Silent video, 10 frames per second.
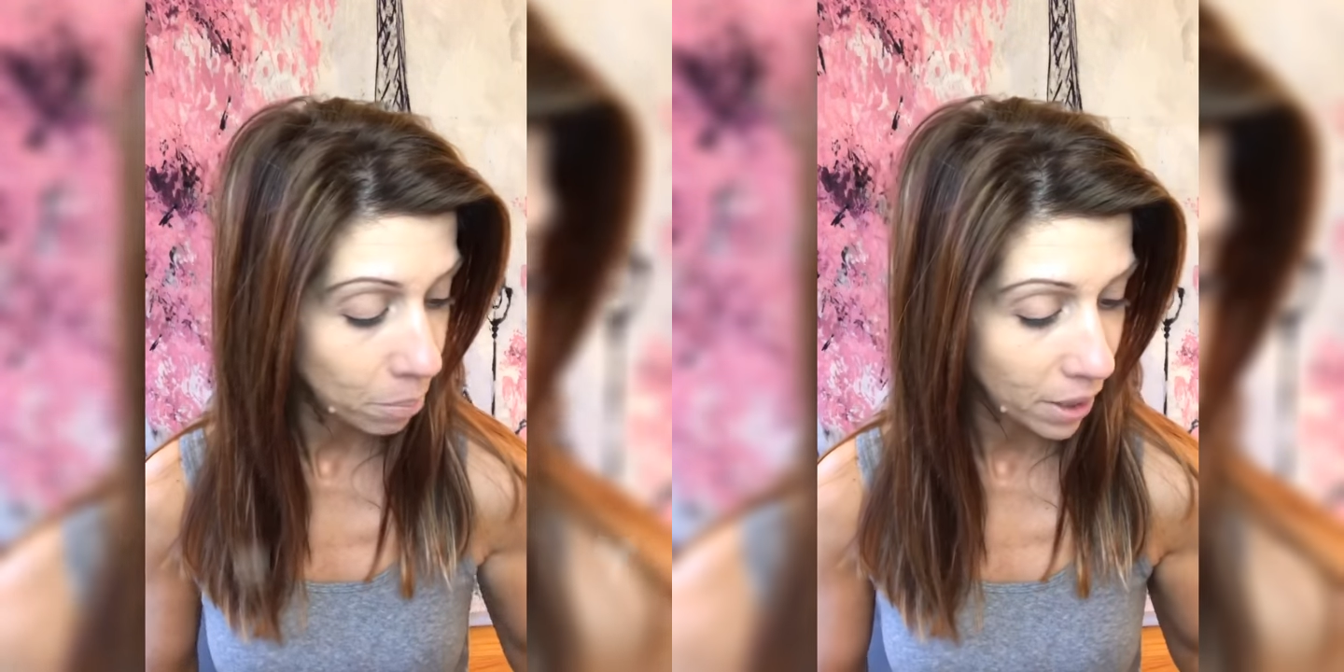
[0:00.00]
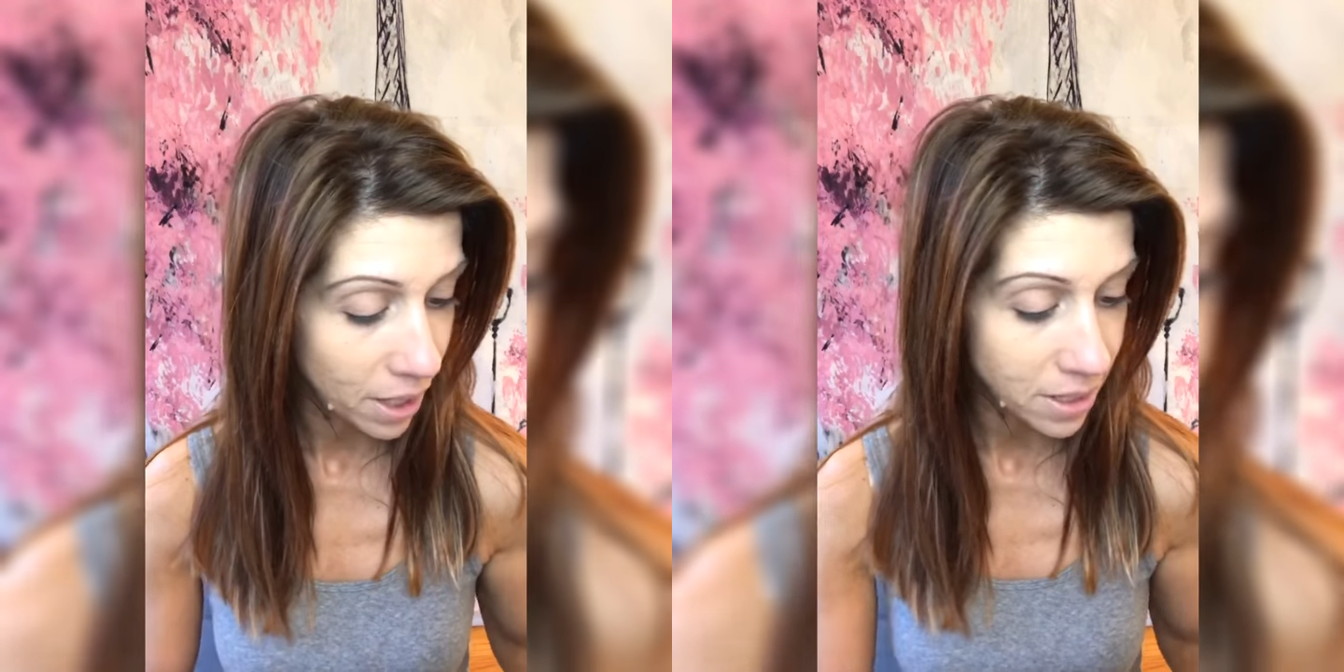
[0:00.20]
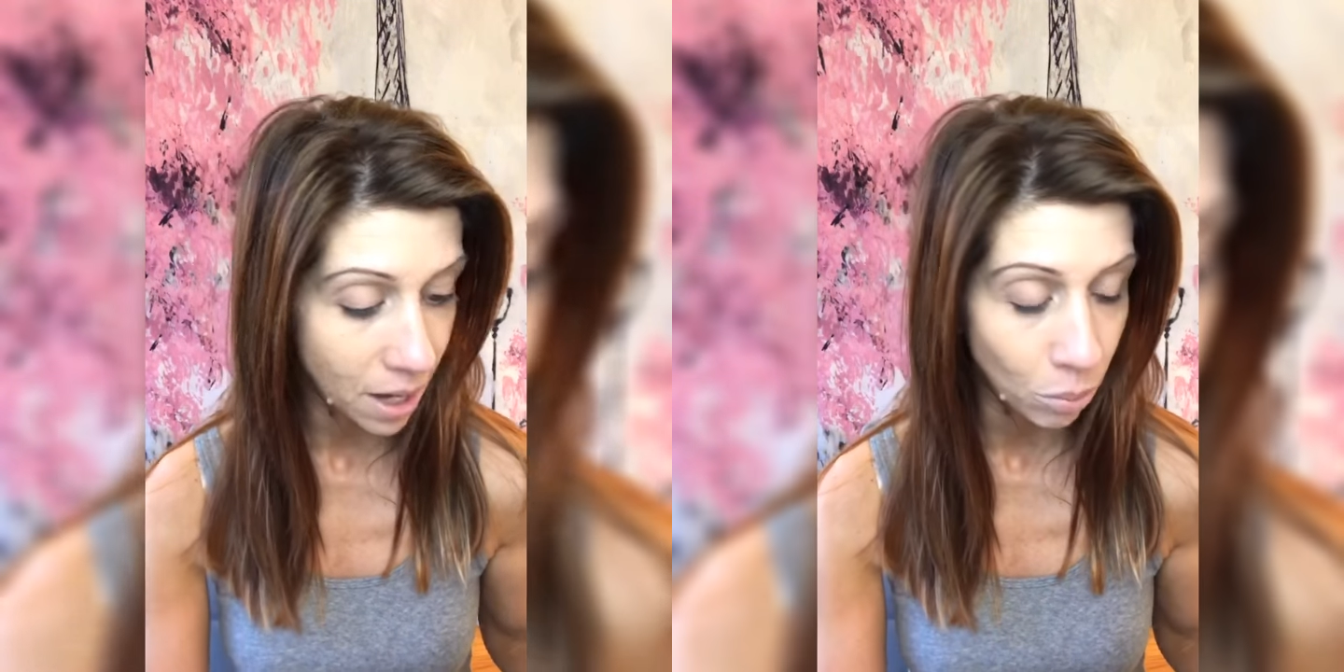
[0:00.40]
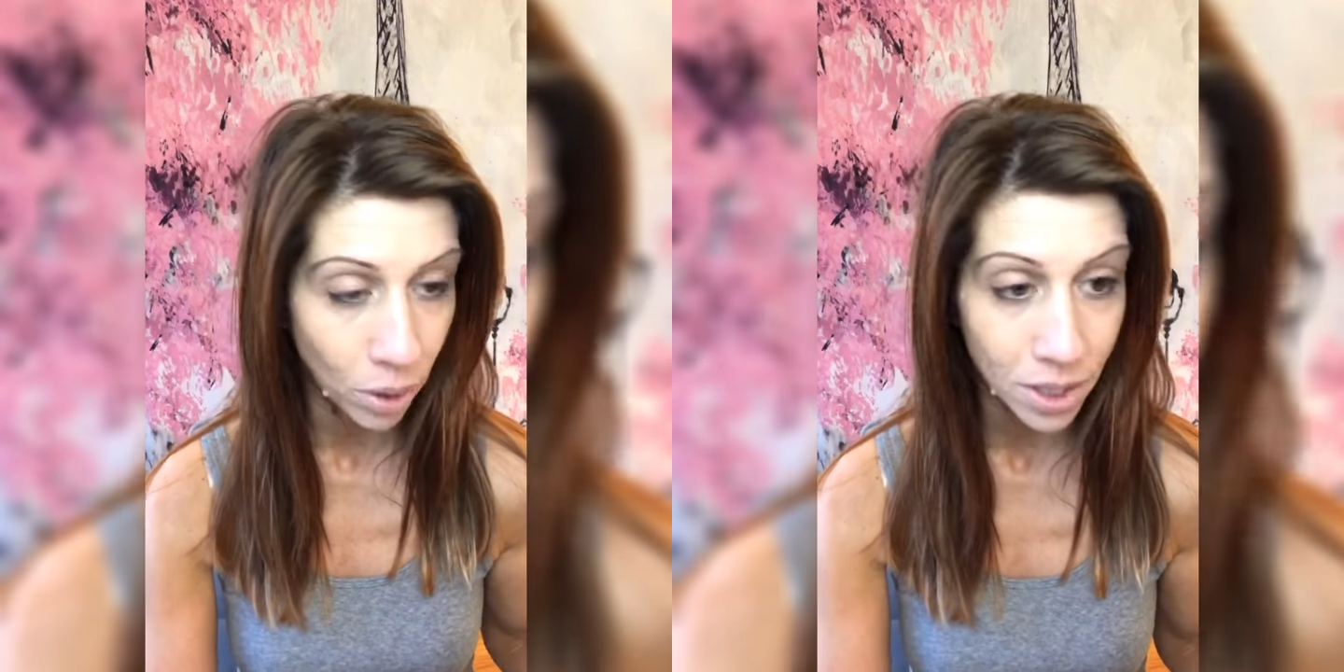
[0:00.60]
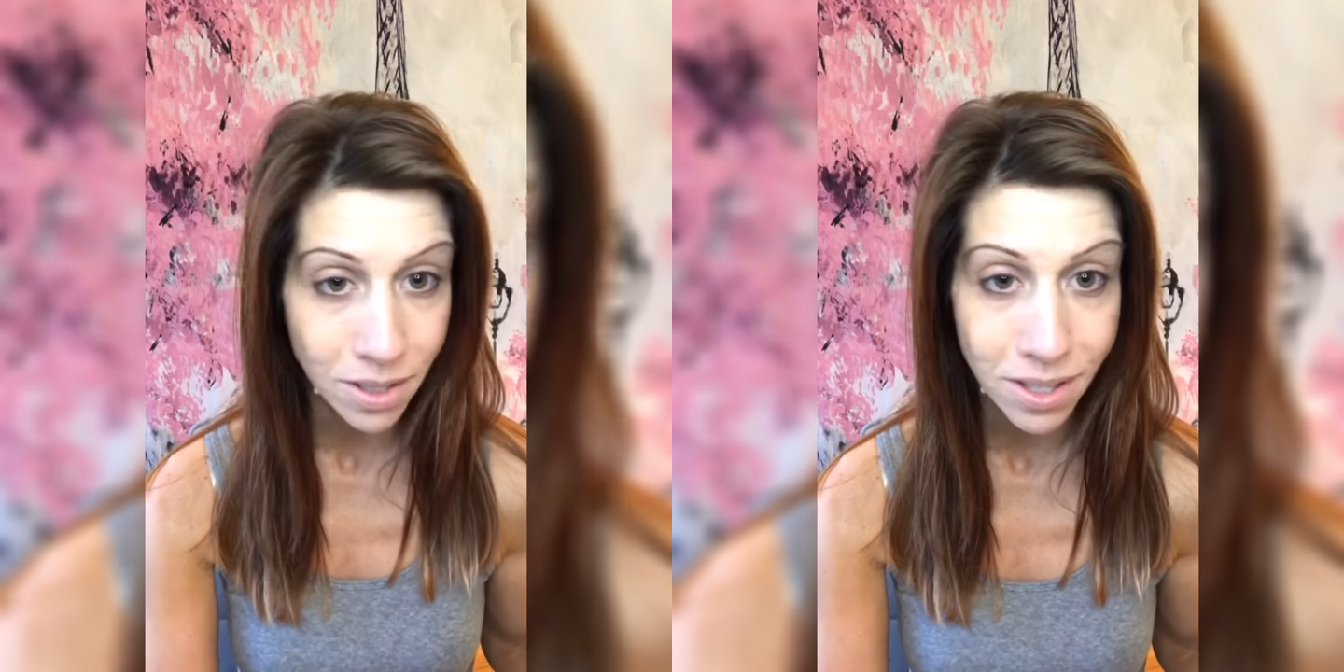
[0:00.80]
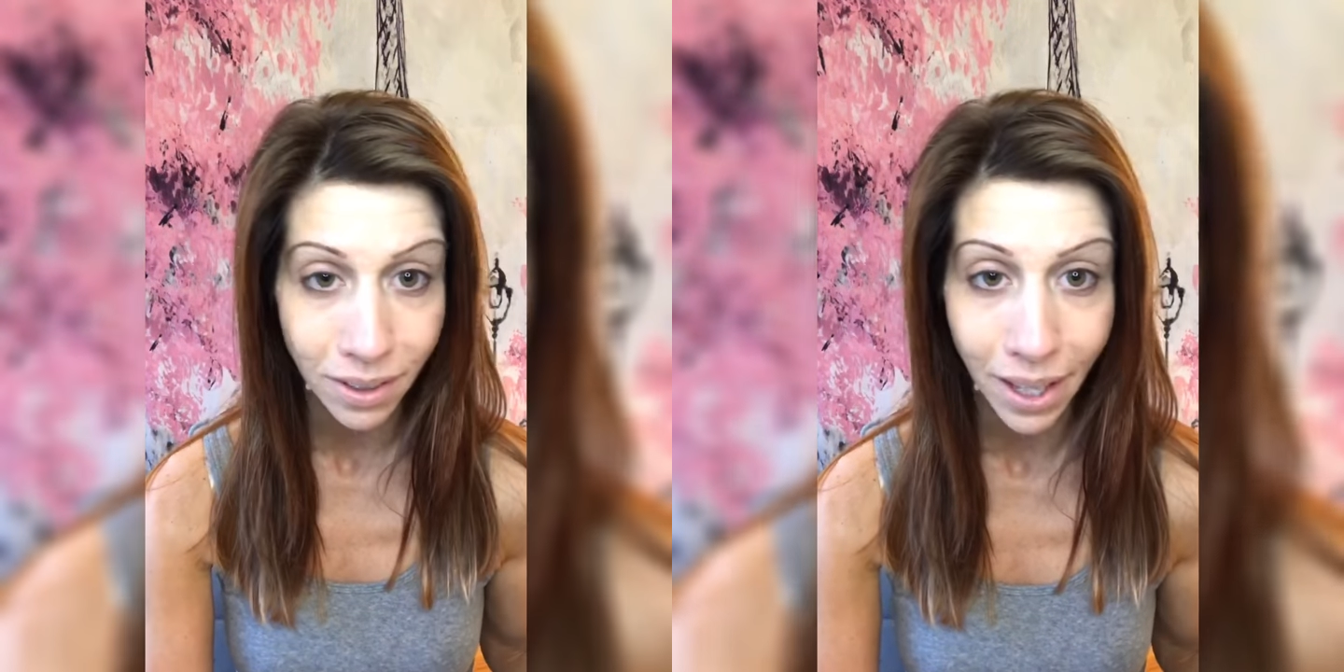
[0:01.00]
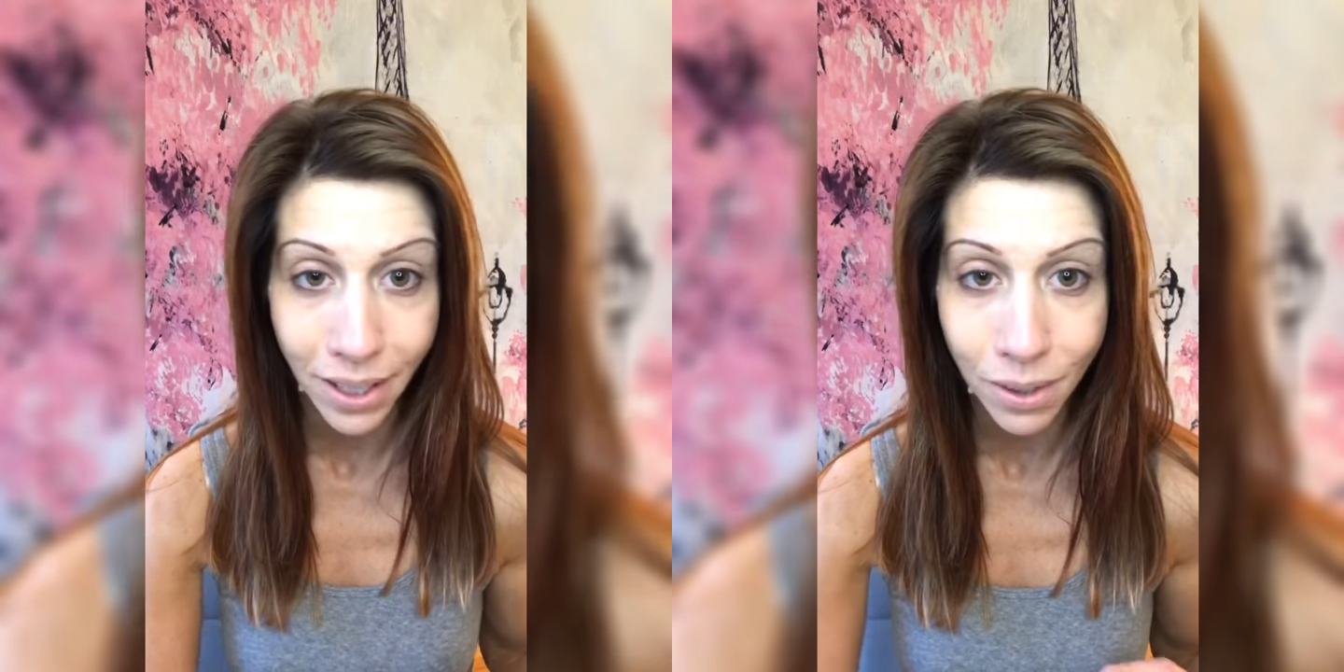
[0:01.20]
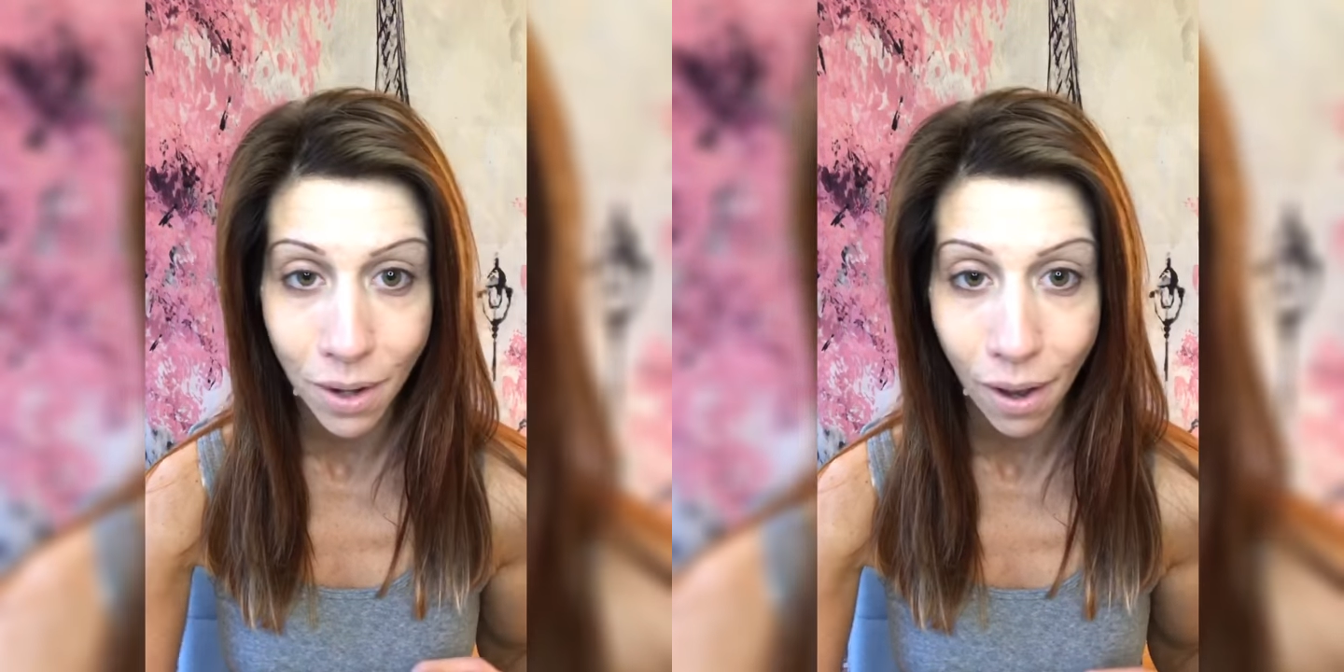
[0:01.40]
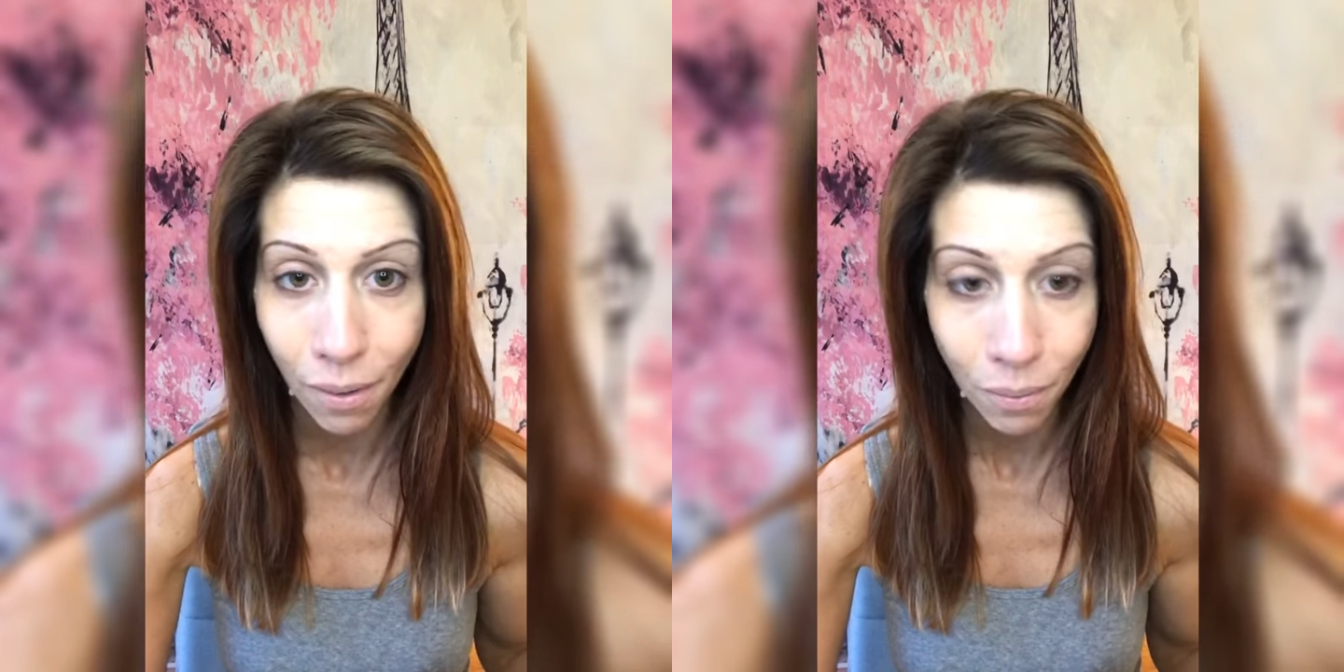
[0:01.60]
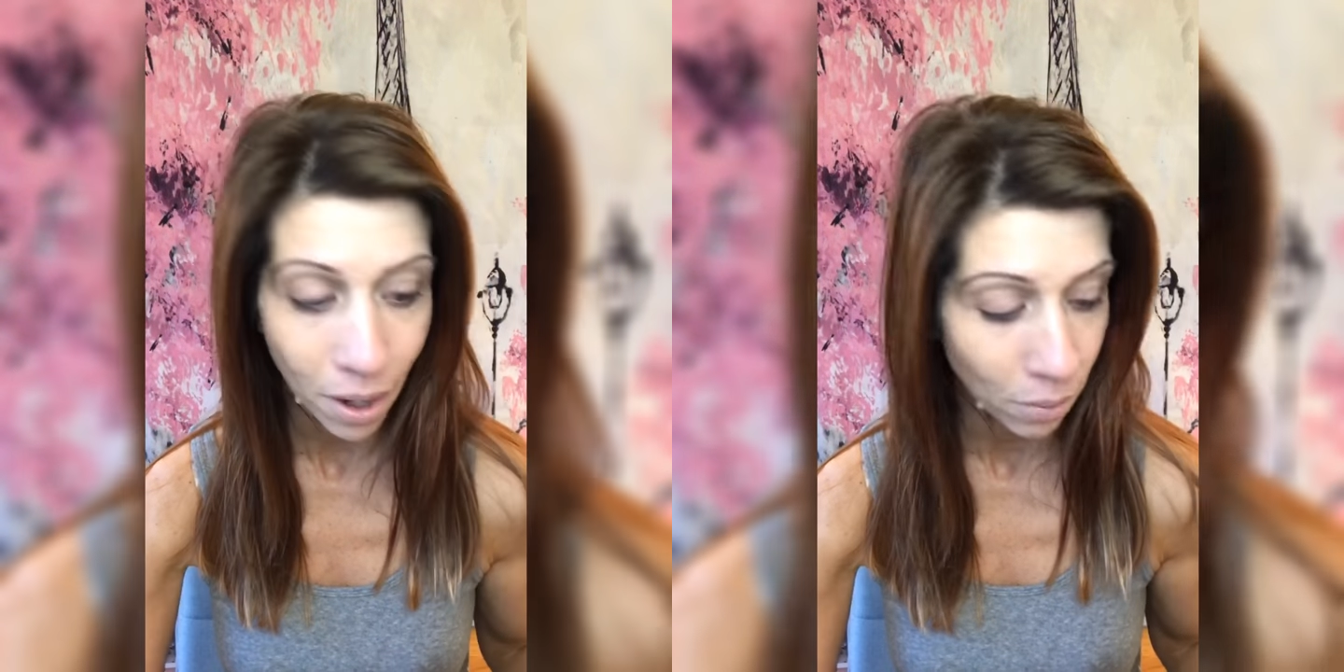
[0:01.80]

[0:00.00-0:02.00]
but I wanted to let you know,